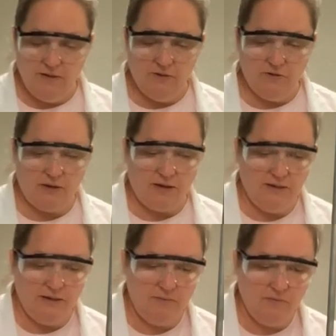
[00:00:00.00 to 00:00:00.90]
try to
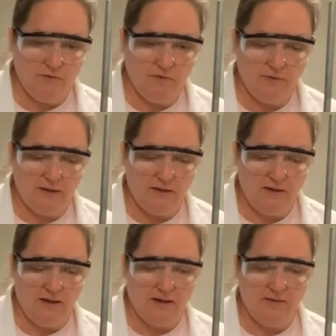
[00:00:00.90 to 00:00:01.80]
get it moving,
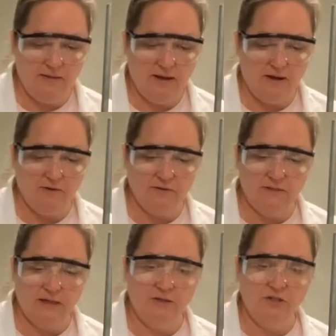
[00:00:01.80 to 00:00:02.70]
and there,
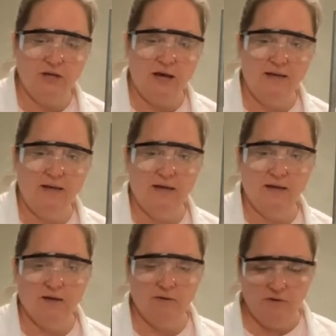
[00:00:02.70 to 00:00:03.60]
second shot, I
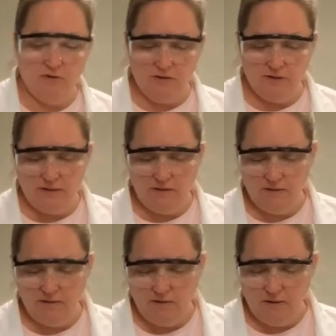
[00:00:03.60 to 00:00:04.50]
got a good
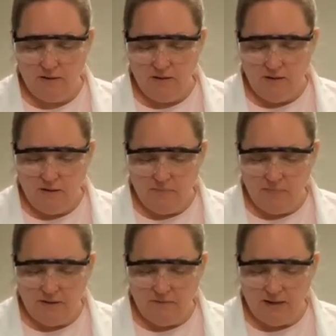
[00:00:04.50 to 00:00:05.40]

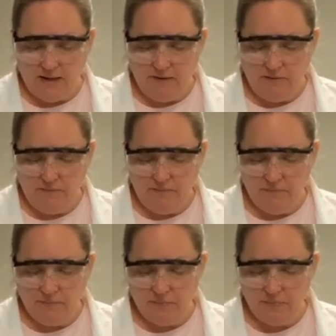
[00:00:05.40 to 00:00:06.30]
bit of it out.
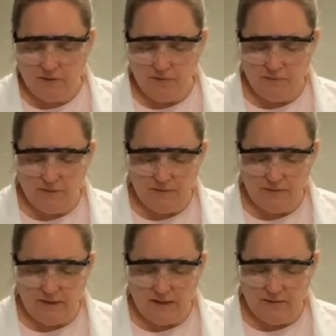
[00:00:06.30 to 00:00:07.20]
Rinse
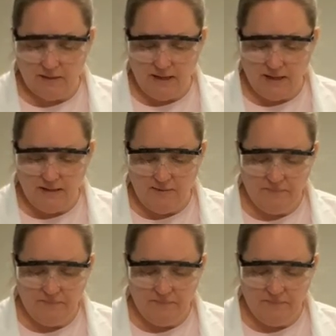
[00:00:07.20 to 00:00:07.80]
it down again,